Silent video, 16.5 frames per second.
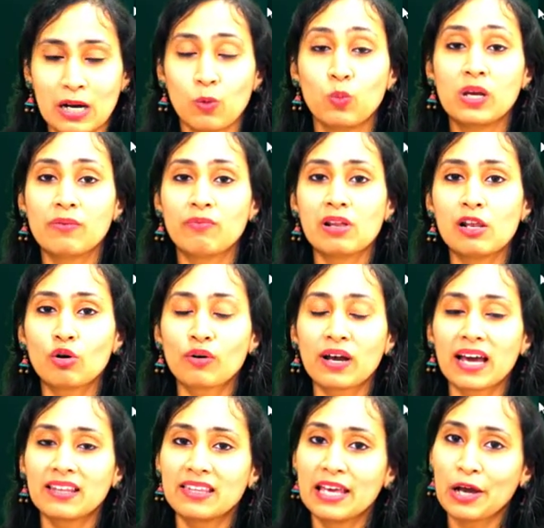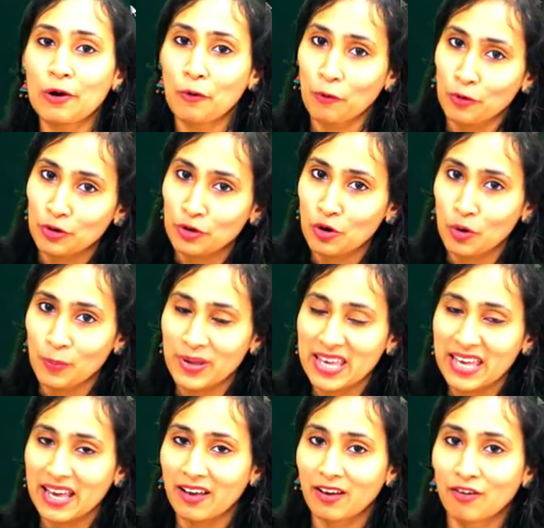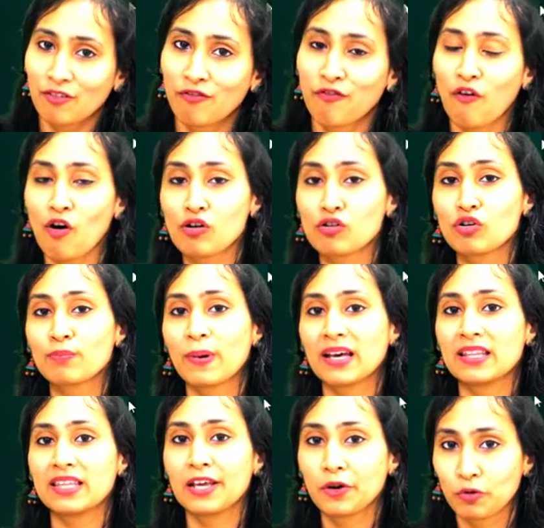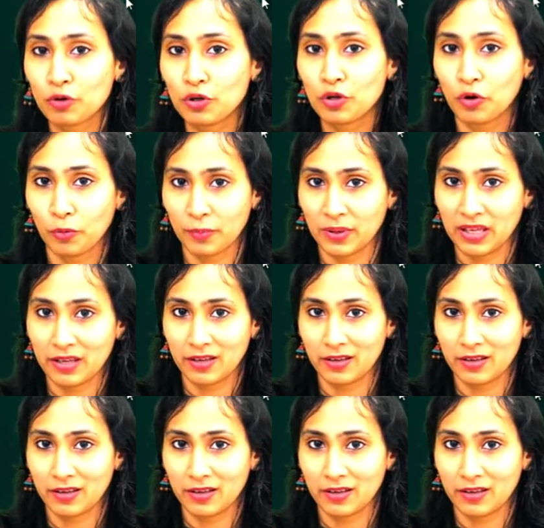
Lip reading: we will look at the onyomi followed by the kunyomi.